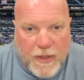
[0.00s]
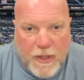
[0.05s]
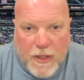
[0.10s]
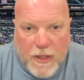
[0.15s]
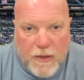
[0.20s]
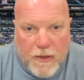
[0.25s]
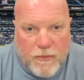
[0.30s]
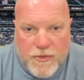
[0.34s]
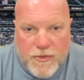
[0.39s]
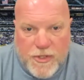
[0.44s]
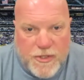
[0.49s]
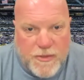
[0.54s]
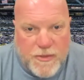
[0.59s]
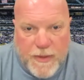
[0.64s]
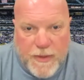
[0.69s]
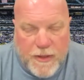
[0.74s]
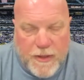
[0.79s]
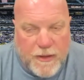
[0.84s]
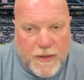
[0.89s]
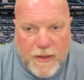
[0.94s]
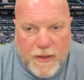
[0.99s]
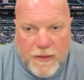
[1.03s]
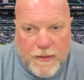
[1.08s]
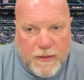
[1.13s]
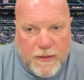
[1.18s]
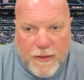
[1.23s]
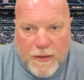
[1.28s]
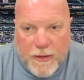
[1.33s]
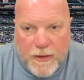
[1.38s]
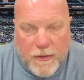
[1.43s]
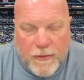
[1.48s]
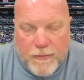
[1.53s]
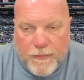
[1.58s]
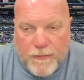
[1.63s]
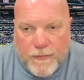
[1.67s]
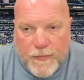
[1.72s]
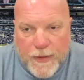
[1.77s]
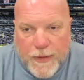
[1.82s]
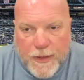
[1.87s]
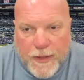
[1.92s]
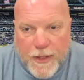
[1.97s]
it would just be you know
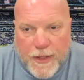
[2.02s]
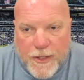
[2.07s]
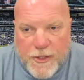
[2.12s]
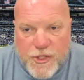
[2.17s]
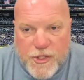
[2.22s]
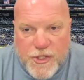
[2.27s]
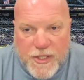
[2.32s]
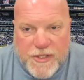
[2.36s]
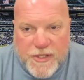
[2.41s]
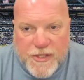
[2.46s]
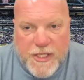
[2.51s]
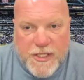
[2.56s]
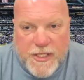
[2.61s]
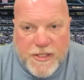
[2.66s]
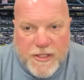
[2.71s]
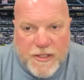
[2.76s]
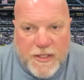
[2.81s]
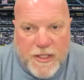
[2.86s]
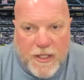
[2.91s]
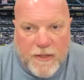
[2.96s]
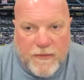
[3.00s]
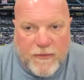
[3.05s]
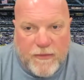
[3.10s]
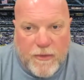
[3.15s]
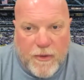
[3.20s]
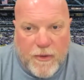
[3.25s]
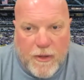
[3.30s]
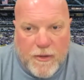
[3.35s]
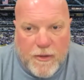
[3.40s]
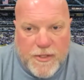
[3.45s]
a shit season at the end of a,